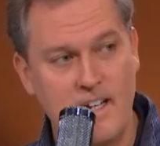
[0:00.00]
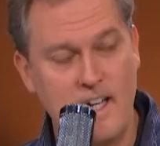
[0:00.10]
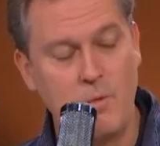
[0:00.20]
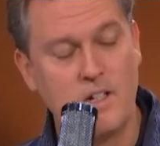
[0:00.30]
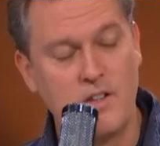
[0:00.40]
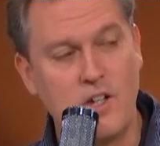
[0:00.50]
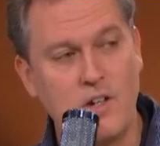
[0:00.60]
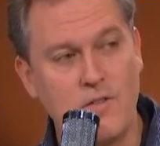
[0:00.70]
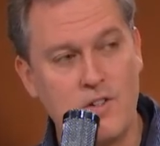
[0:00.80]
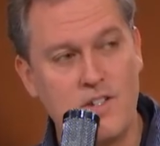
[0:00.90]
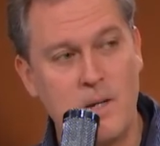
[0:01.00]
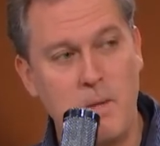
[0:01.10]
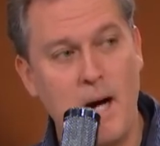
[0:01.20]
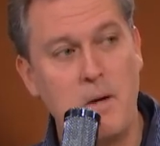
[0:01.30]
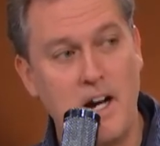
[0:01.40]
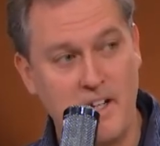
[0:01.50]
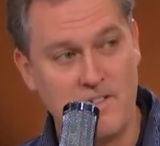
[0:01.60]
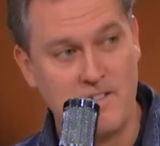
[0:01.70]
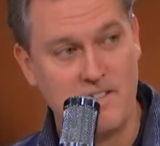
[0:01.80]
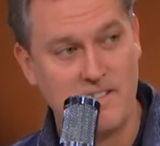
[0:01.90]
He went to the University of Bob
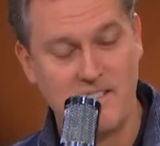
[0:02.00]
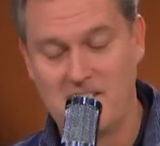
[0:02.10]
Huggins.